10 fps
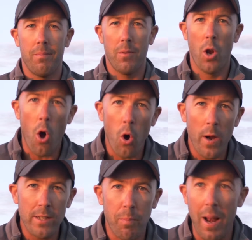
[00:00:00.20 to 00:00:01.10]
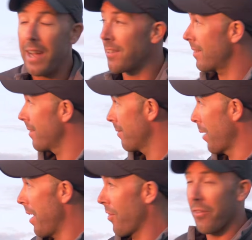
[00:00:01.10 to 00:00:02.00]
We're not always blessed
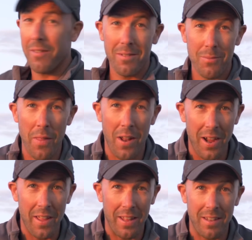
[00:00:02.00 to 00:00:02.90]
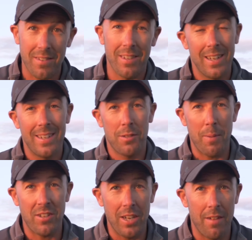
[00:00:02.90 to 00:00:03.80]
with weather like this,
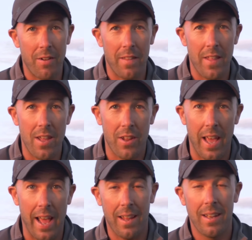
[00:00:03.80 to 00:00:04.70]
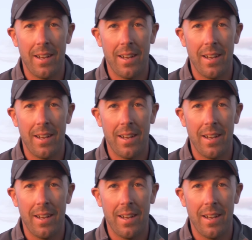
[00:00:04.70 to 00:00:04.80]
especially living in the UK.